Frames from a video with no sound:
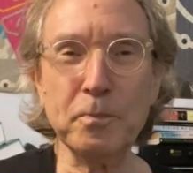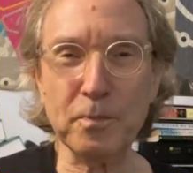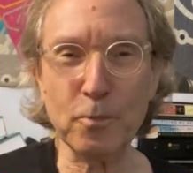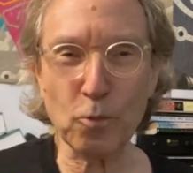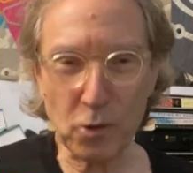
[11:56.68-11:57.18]

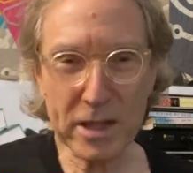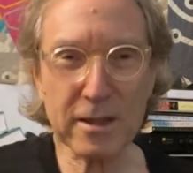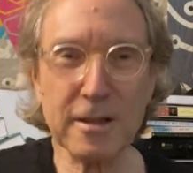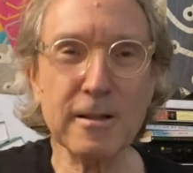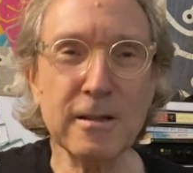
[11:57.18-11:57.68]

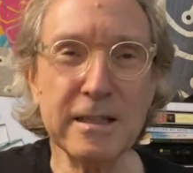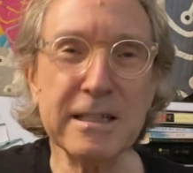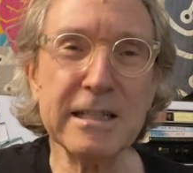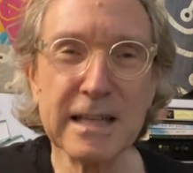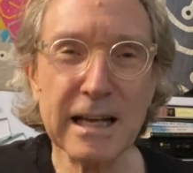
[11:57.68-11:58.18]
with the
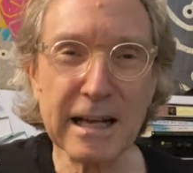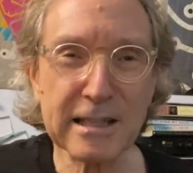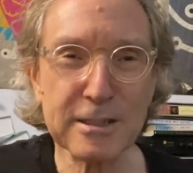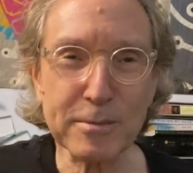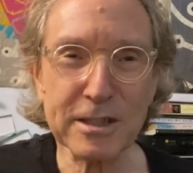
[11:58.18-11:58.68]

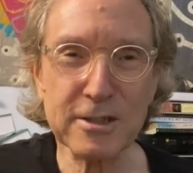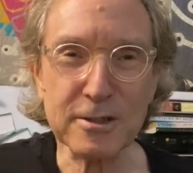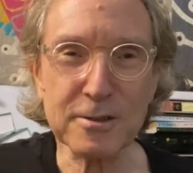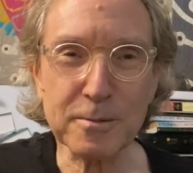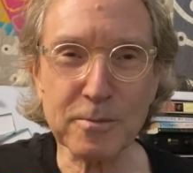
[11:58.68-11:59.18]
D10X in my
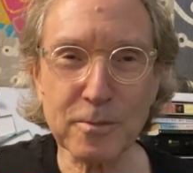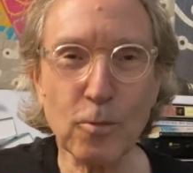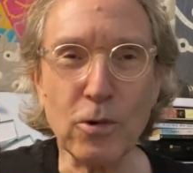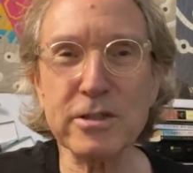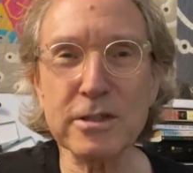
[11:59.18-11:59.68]
system was